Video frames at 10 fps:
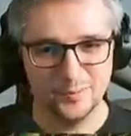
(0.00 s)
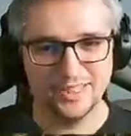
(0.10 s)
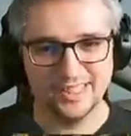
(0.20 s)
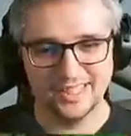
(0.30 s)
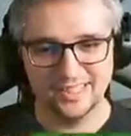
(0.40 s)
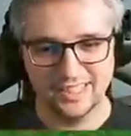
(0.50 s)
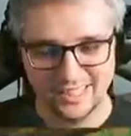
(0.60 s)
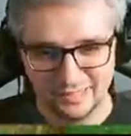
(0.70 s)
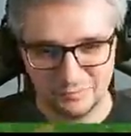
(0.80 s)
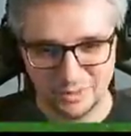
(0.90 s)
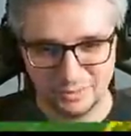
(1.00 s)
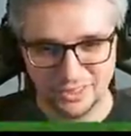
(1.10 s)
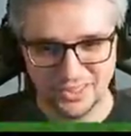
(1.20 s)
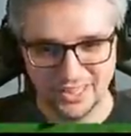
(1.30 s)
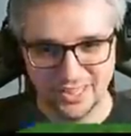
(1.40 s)
But yeah, I, I am
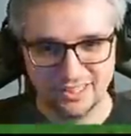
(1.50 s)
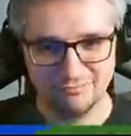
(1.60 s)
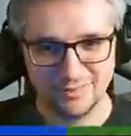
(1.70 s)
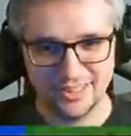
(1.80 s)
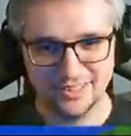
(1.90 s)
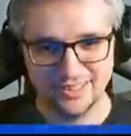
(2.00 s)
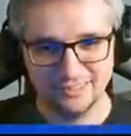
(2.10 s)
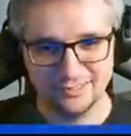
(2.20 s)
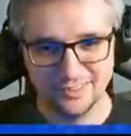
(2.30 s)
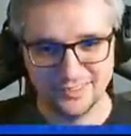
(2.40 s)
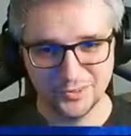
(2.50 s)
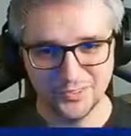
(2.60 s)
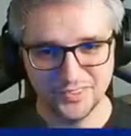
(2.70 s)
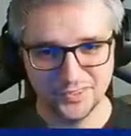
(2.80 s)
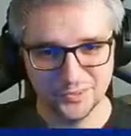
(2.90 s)
prepared. I have my uh, infinite
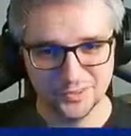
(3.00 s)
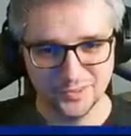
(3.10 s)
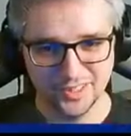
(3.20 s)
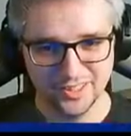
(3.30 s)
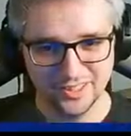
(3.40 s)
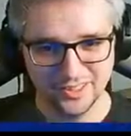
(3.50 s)
continue coin.